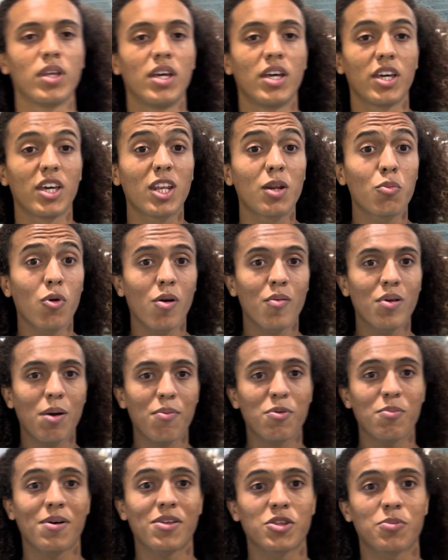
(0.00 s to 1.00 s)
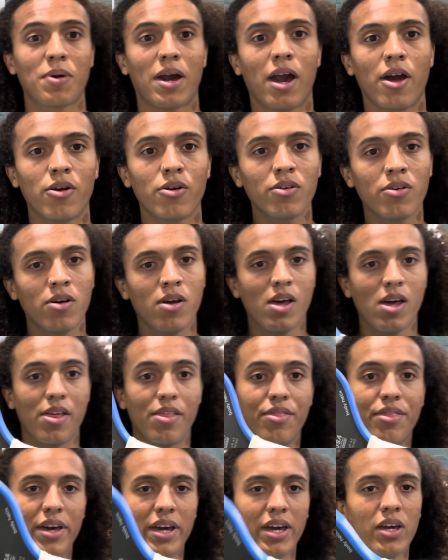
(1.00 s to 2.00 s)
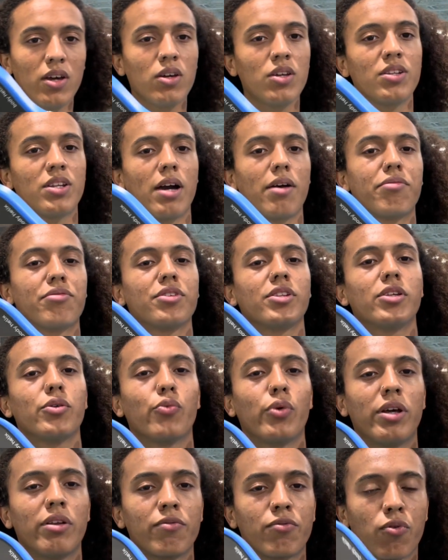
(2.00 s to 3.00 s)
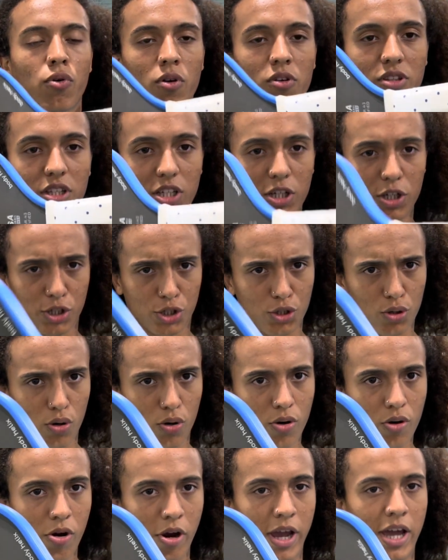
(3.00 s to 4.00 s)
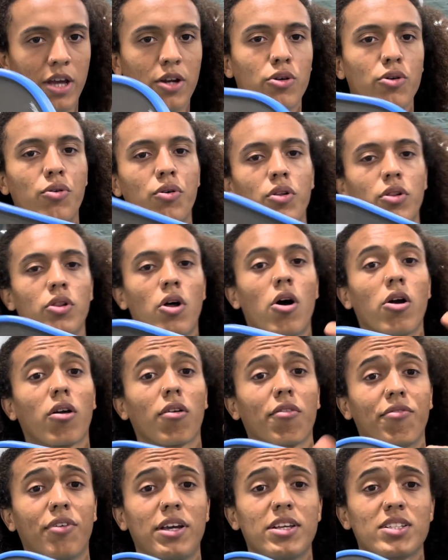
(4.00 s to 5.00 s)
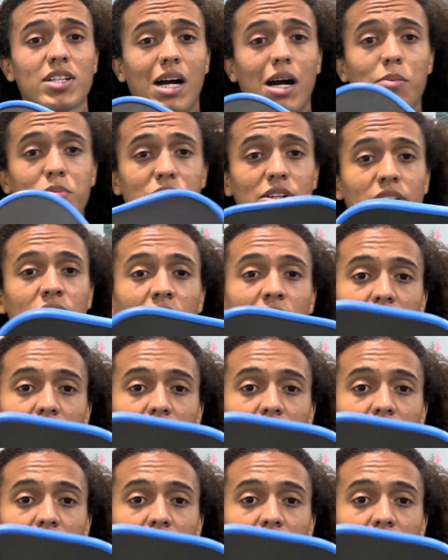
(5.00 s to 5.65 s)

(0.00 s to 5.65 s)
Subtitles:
Getting more in depth about the paddle, they definitely went for the shorter handle, longer face option,